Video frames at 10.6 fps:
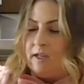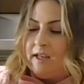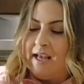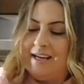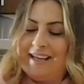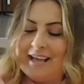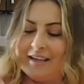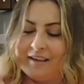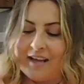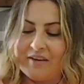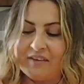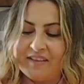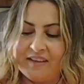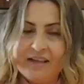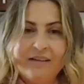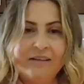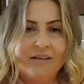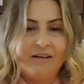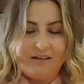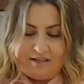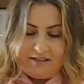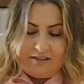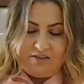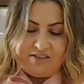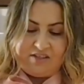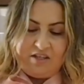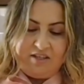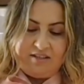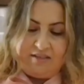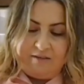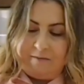And again, everything, a little salt